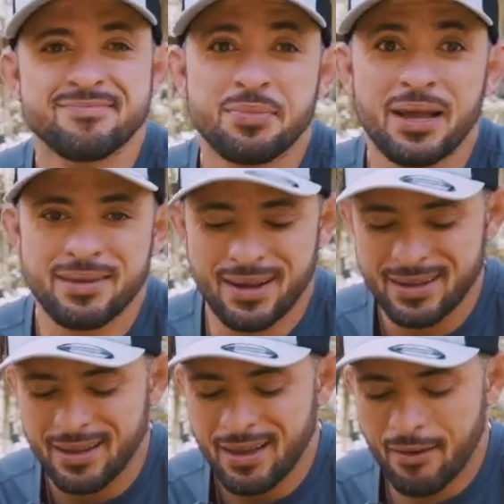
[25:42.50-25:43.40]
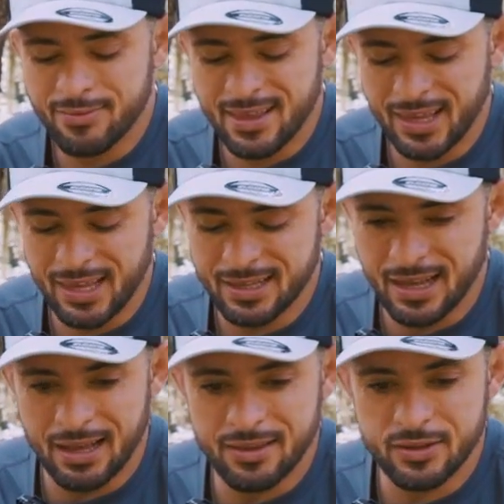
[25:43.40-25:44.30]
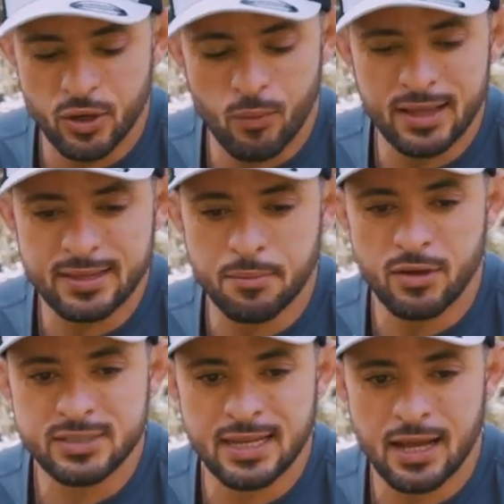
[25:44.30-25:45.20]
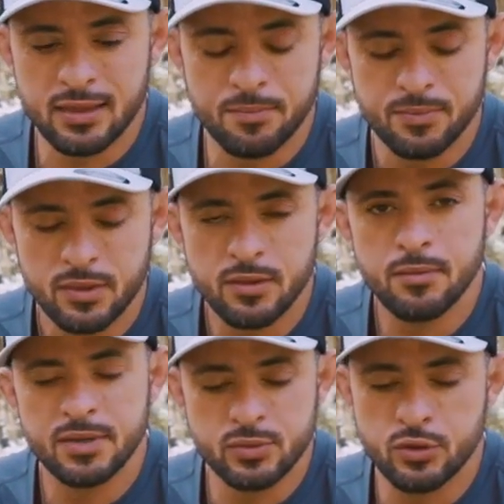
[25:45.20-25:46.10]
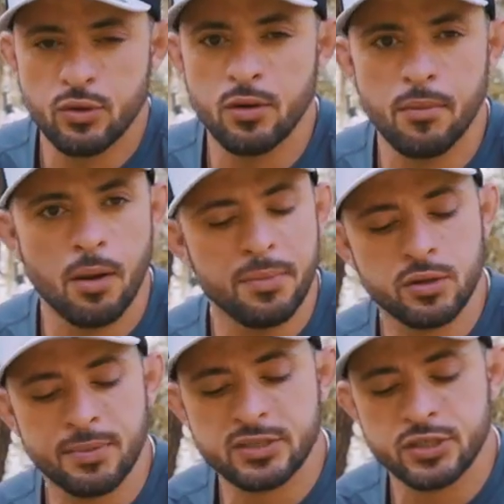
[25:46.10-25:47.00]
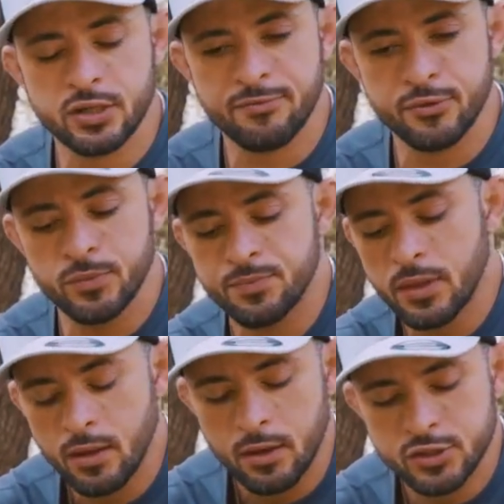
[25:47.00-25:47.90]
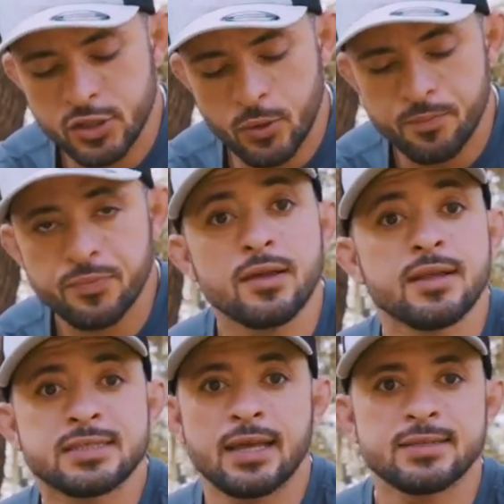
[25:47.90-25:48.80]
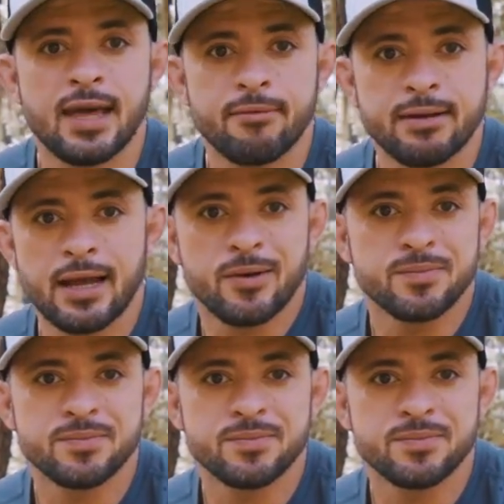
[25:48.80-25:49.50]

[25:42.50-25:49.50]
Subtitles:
biting me hard. After they eat, you don't want to let the milk sit on them because we do a milk mixture of food. So let's get into that right now.